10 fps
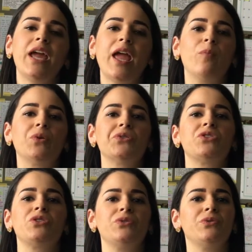able
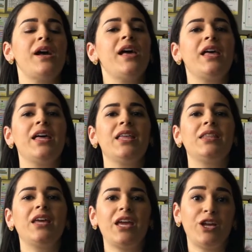to
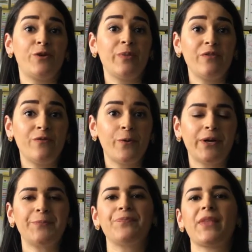the year before.